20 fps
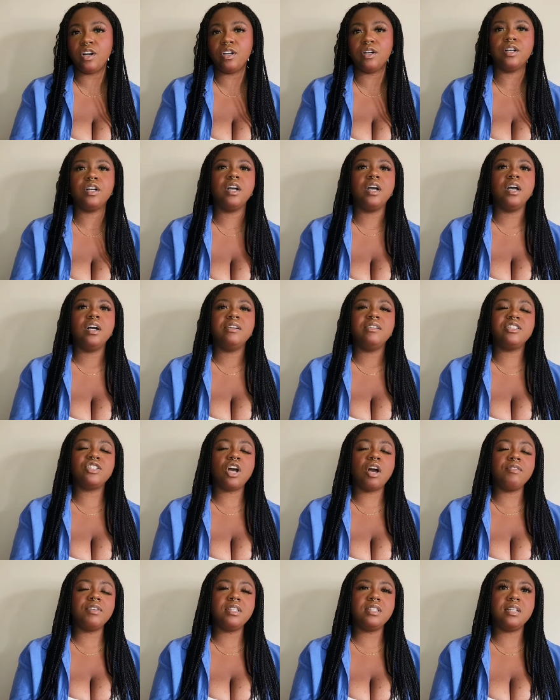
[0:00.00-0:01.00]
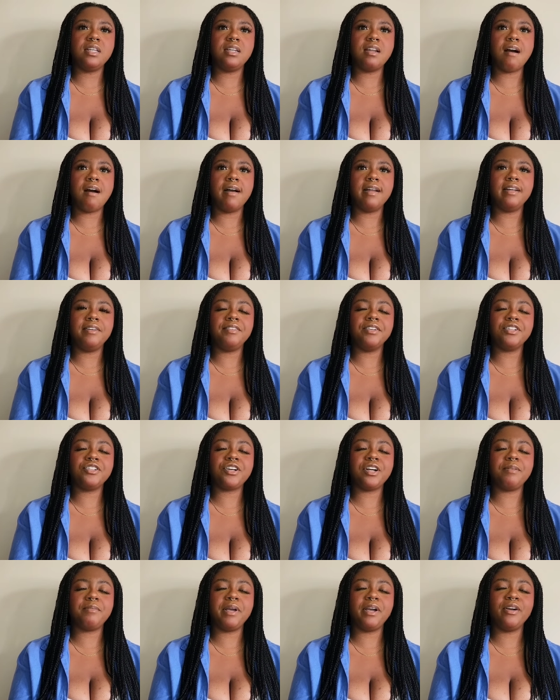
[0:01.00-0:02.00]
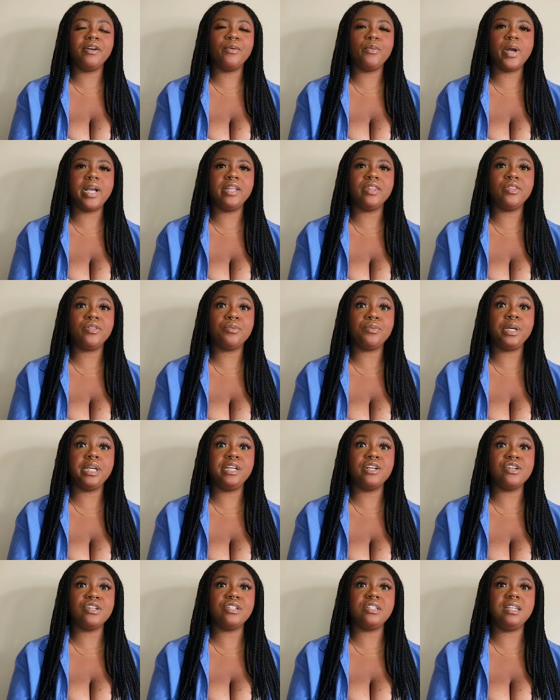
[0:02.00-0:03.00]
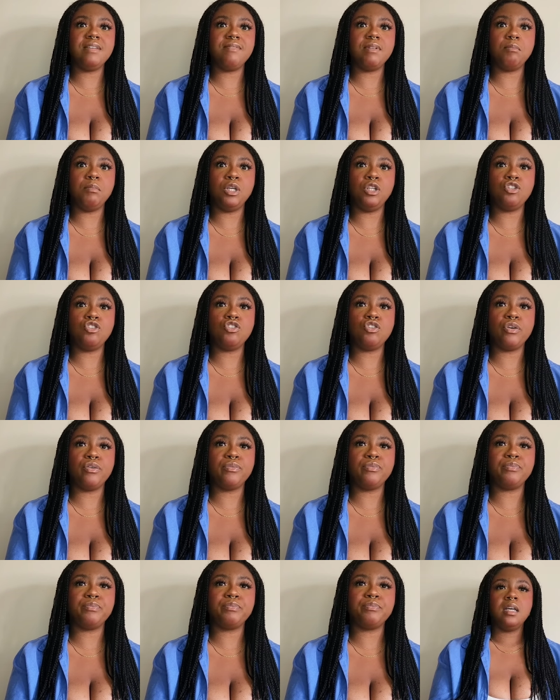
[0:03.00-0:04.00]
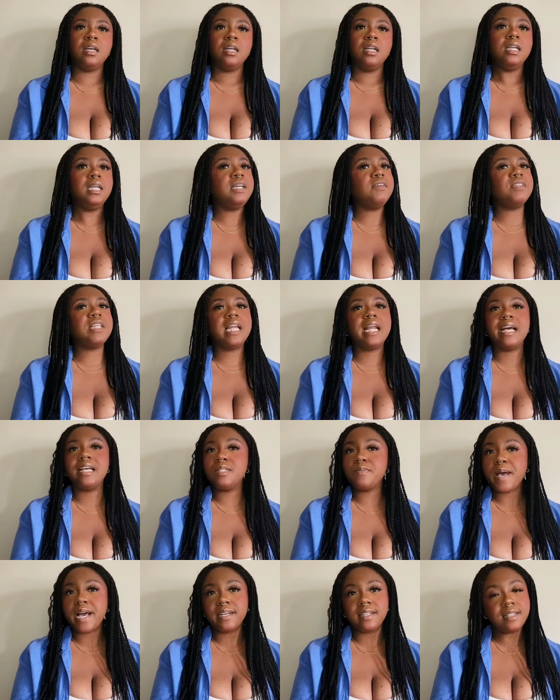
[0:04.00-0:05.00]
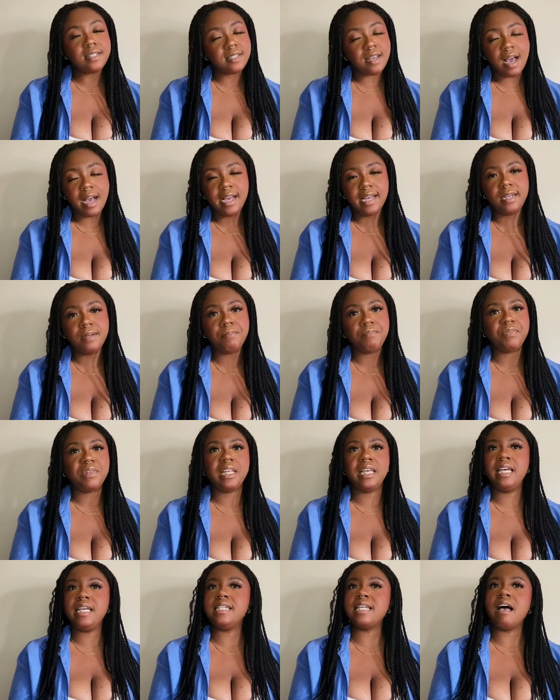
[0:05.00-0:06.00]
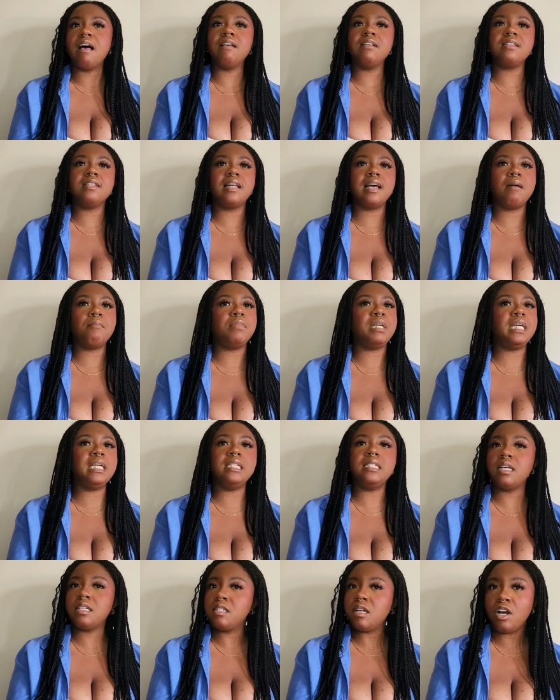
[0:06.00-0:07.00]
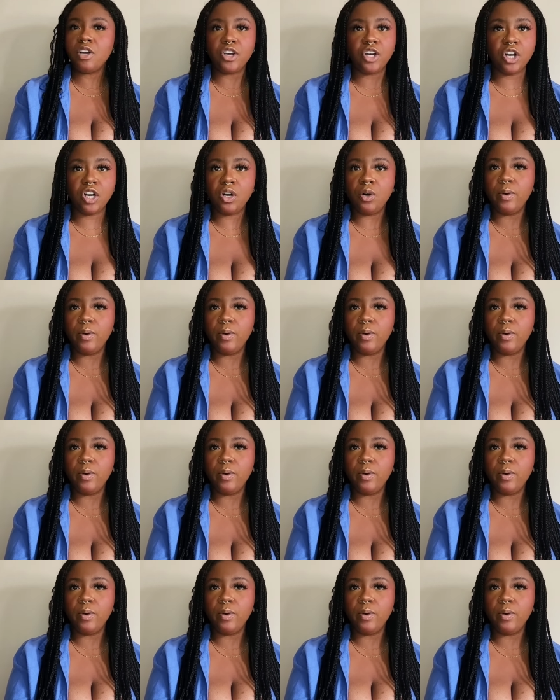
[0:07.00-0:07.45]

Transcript: hurt I Which obviously not if you're trying to make her wait three years to even meet you. Nev then heads back inside. He tells them he does not know